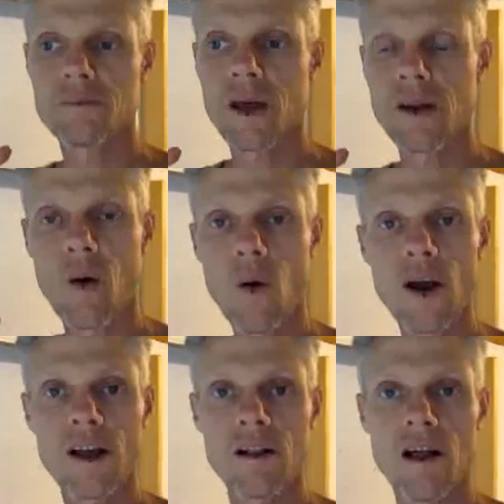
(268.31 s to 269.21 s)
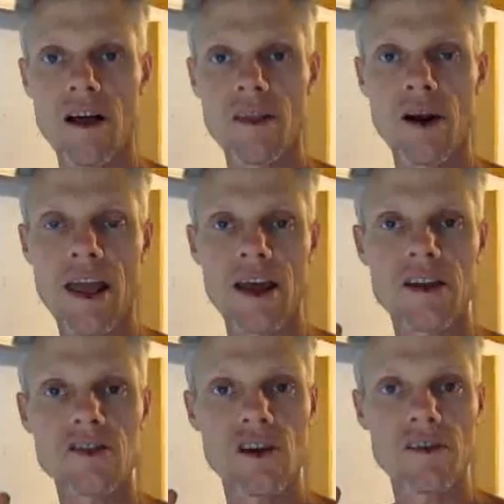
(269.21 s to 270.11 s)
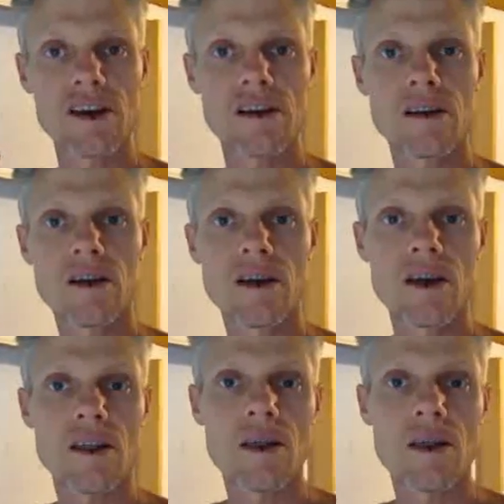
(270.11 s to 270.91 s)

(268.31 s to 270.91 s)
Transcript: an oil on the edge of it, and